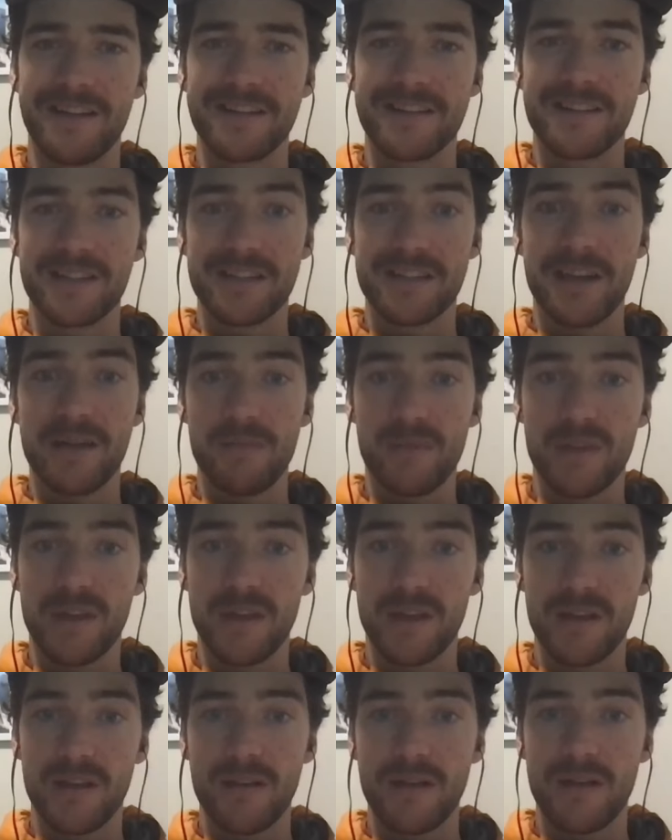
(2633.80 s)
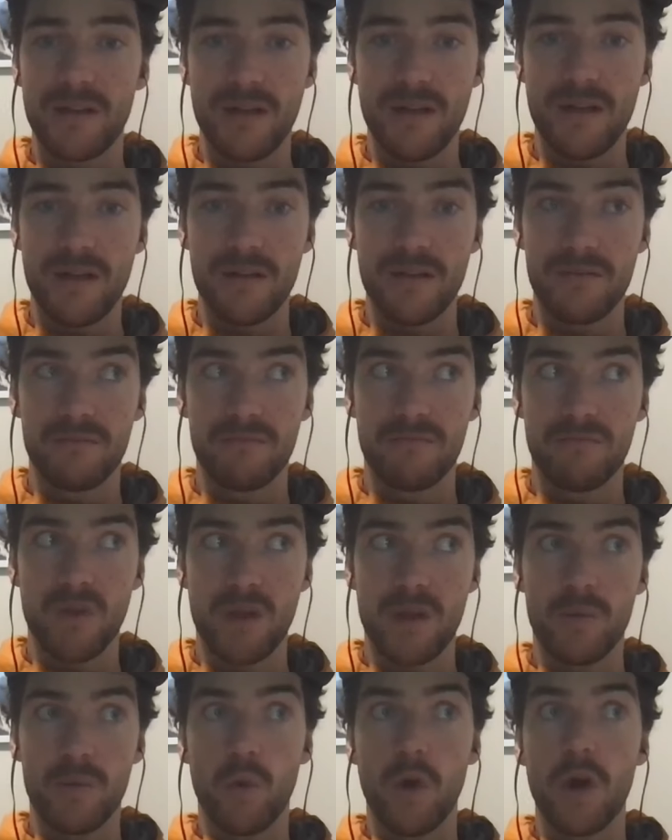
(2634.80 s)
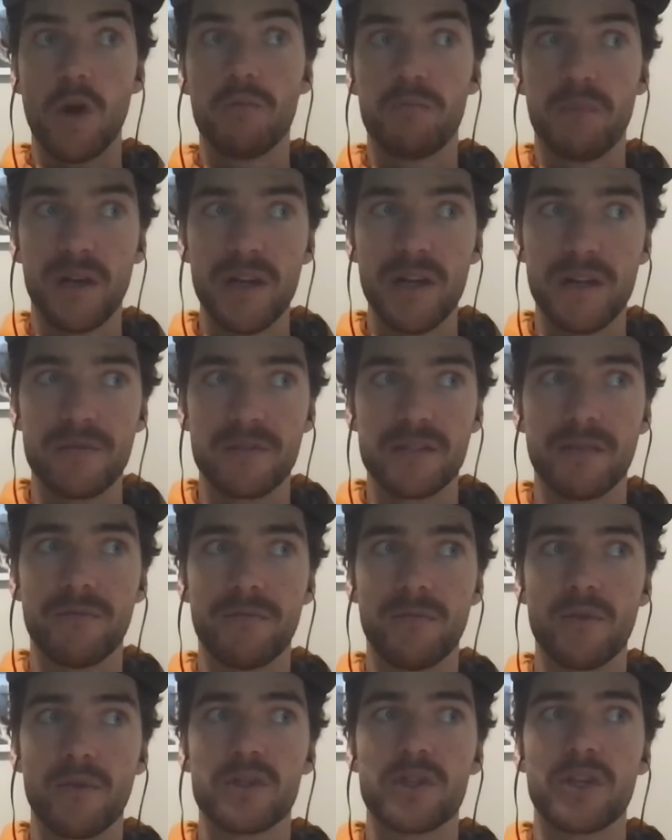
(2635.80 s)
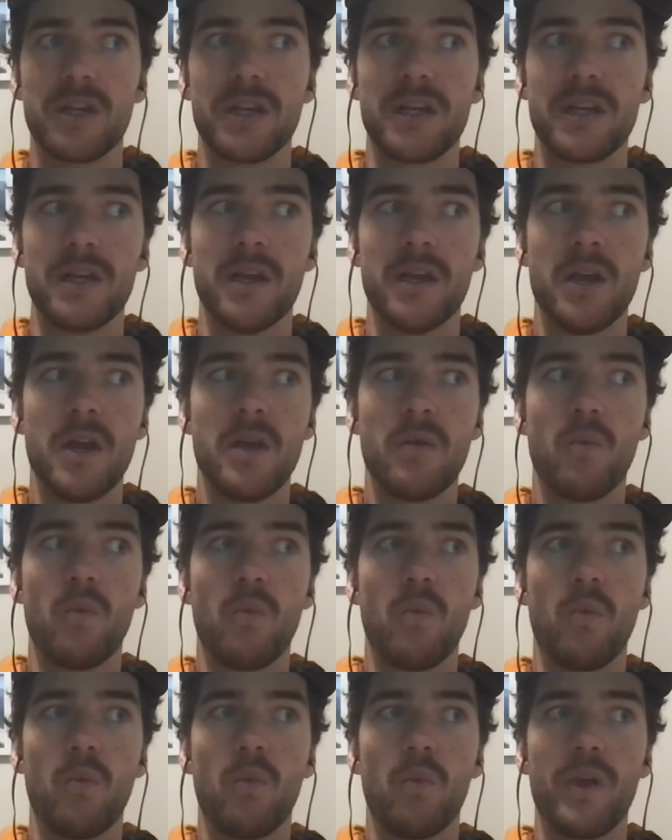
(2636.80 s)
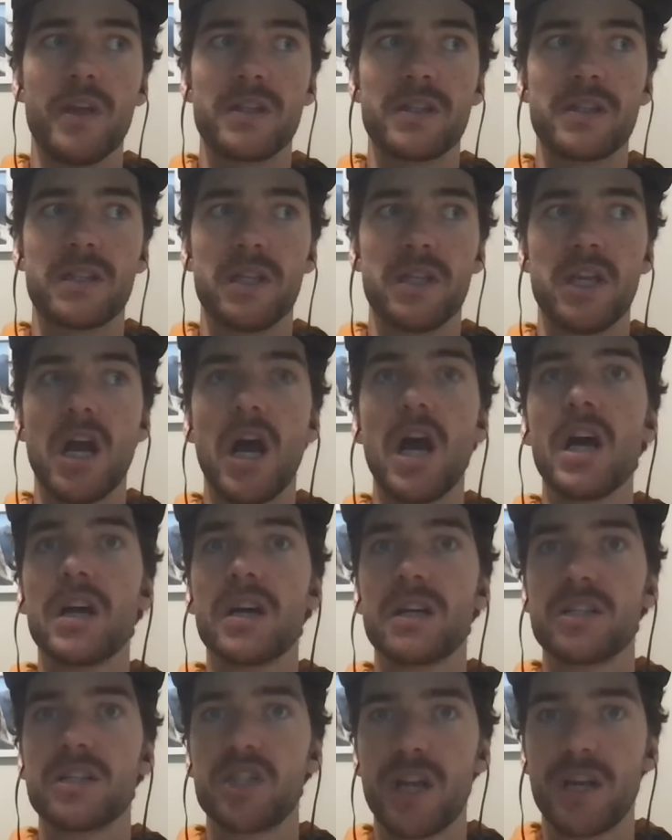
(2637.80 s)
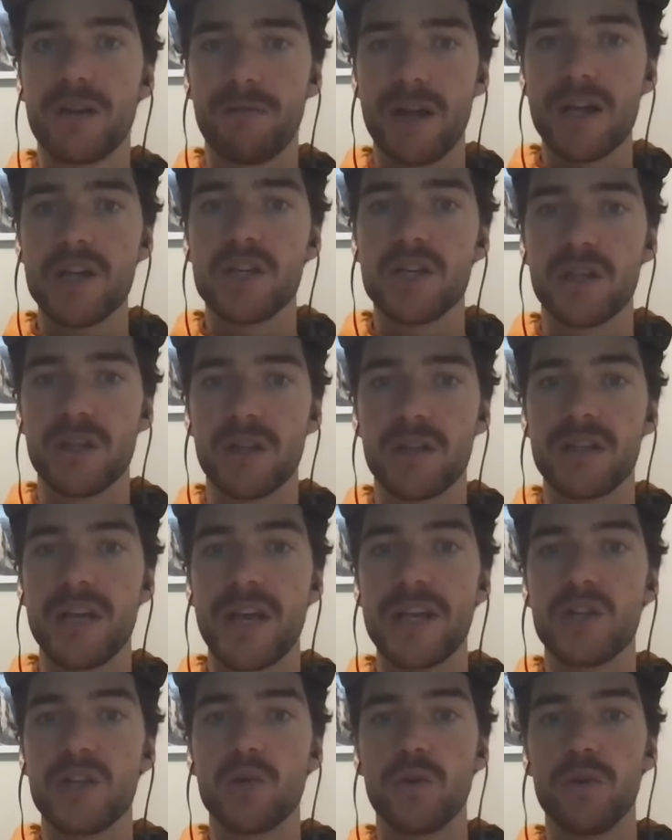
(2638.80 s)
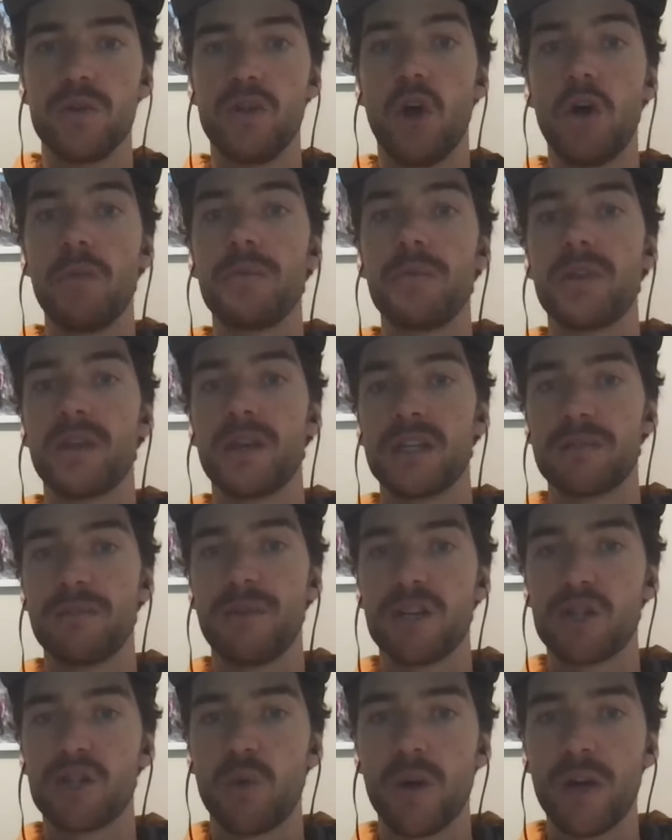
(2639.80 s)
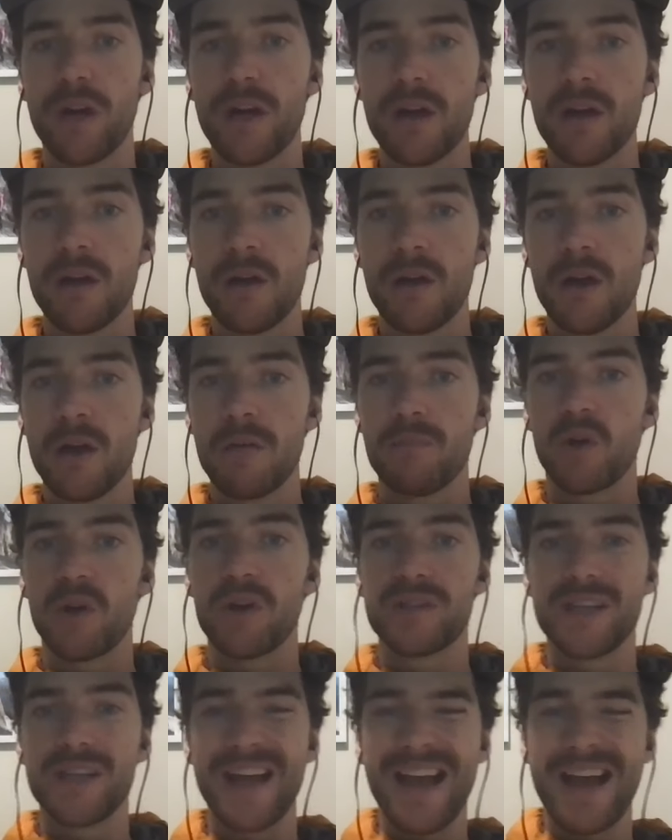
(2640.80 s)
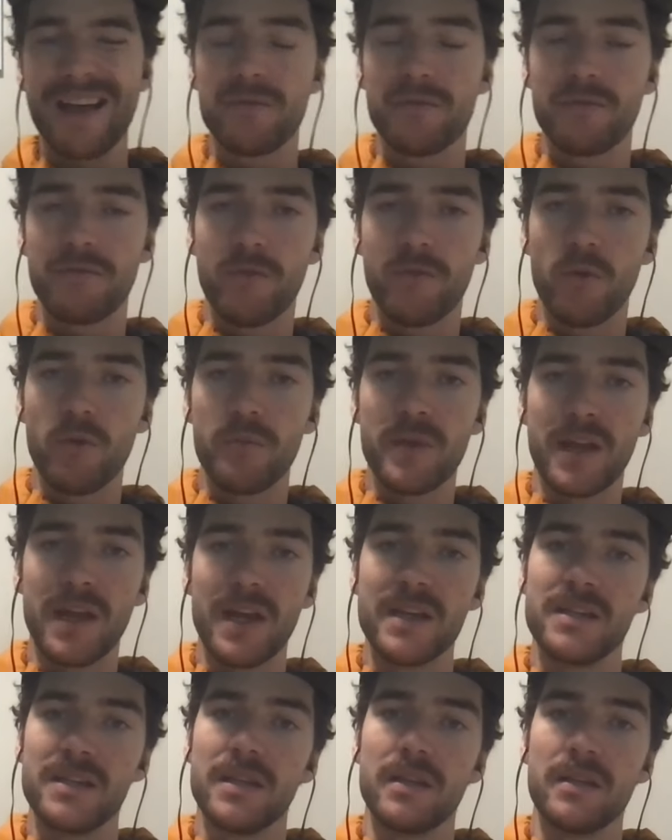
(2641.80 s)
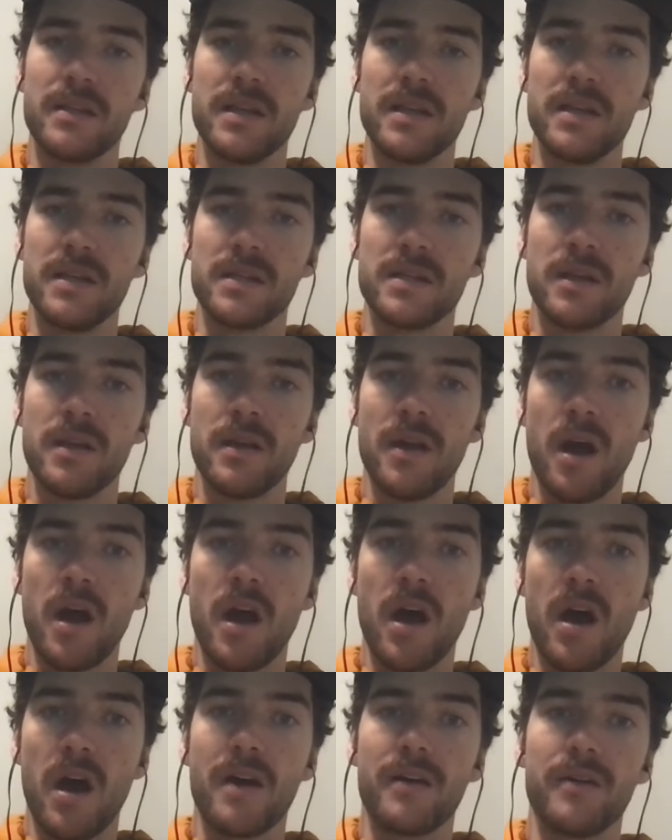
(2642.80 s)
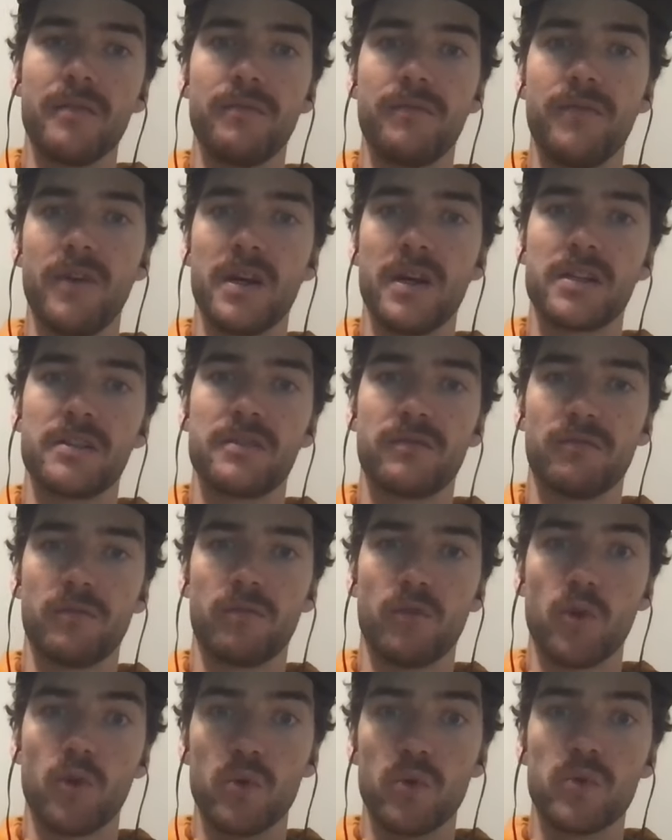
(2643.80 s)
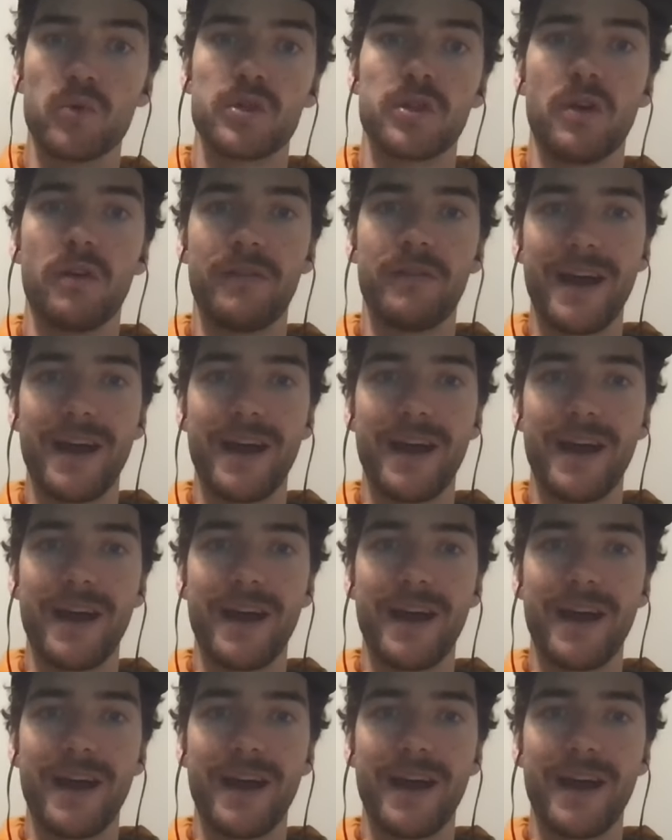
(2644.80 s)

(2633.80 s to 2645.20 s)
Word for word: it's the same thing in, in, in world beliefs. Unfortunately, it's the youngest generation that tend to adopt things much quicker because they haven't formulated these hard and fast rules of